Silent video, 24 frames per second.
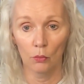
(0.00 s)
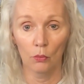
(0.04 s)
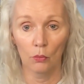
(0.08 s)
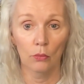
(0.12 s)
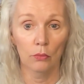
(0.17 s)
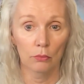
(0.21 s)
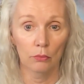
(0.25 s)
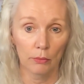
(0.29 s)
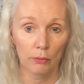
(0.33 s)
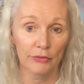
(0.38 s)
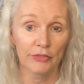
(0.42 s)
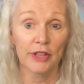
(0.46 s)

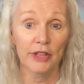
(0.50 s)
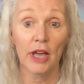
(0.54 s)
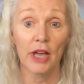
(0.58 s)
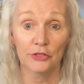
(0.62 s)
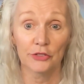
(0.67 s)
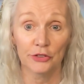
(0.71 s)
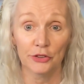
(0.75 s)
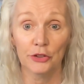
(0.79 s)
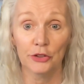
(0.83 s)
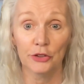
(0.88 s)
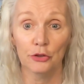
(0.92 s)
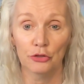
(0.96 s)
with the
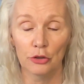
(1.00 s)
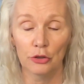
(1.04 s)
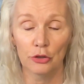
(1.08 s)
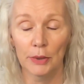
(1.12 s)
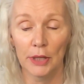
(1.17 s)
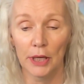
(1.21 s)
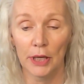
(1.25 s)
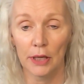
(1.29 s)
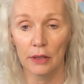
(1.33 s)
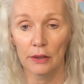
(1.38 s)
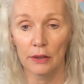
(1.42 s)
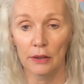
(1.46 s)
execution
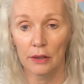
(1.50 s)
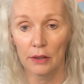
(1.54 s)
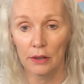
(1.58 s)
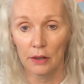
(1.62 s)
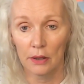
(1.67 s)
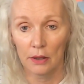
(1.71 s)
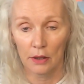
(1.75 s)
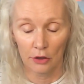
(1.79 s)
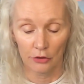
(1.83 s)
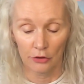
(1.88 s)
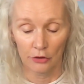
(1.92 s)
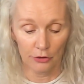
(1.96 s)
plan?
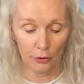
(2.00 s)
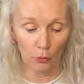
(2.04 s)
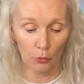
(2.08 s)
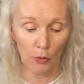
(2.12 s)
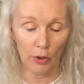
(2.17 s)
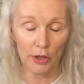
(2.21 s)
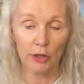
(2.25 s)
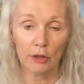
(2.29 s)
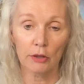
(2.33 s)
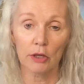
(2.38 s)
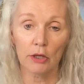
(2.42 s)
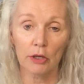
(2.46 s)
So
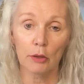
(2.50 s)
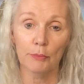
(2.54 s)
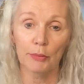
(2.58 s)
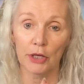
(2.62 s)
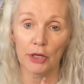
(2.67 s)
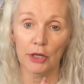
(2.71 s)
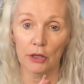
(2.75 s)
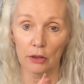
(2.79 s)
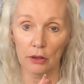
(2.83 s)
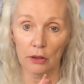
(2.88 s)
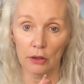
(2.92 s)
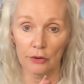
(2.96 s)
what are you going to
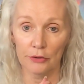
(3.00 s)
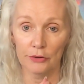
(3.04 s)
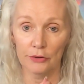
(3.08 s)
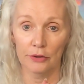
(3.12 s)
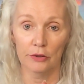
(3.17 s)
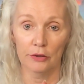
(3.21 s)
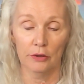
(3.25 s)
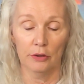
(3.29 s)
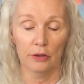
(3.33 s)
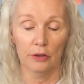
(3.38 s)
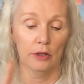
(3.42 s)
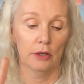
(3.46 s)
build?
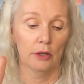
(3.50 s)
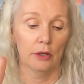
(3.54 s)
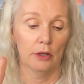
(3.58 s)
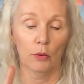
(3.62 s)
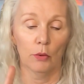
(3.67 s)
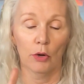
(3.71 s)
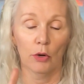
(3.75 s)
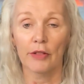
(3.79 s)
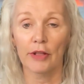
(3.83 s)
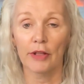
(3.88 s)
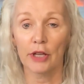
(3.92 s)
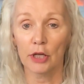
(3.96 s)

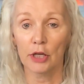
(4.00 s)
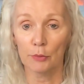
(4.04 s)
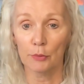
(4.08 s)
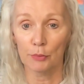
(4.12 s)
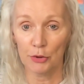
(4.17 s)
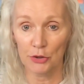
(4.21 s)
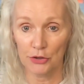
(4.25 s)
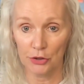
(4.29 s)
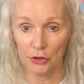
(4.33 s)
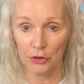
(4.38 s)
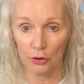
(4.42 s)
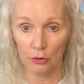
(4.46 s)
What are they going to
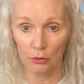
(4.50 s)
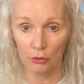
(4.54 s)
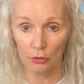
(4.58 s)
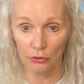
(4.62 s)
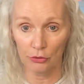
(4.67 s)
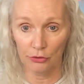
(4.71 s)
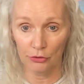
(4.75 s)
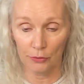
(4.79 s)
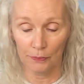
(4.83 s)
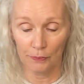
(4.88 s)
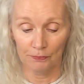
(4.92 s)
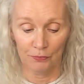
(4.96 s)

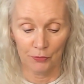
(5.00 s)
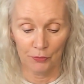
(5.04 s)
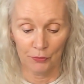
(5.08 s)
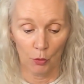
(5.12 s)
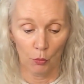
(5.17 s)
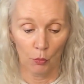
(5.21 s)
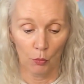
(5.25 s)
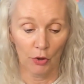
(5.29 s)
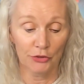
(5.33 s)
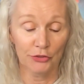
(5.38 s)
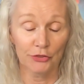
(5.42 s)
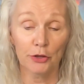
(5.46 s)
produce?
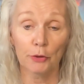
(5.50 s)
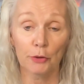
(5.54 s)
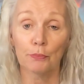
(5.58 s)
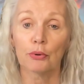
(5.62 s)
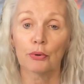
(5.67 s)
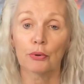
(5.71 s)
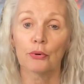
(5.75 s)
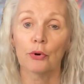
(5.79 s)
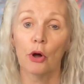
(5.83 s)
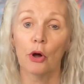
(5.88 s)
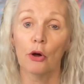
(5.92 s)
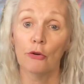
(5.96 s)
What's the
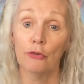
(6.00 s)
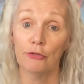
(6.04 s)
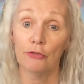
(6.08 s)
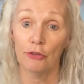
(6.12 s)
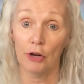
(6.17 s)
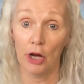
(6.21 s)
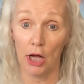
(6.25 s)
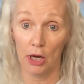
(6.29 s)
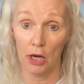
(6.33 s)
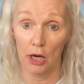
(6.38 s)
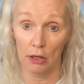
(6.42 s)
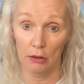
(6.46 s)
profile